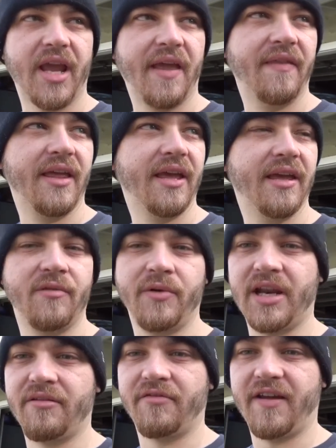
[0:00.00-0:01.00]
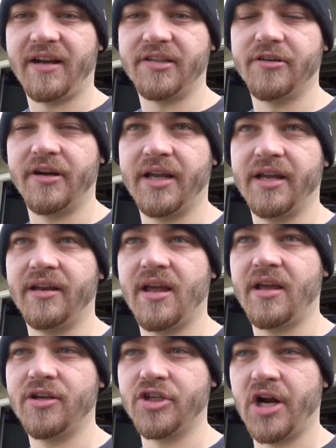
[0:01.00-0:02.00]
and then we didn't factor in
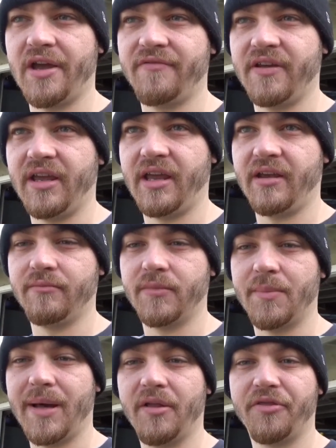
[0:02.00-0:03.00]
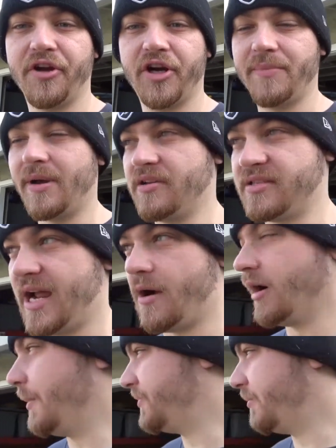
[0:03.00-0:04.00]
driving about 30 miles an
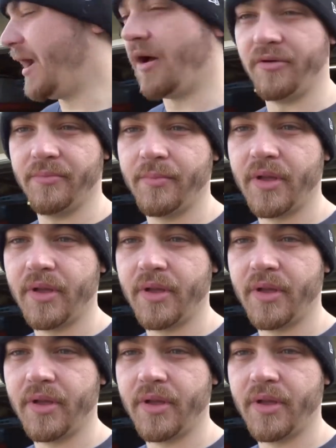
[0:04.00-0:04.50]
hour up the mountain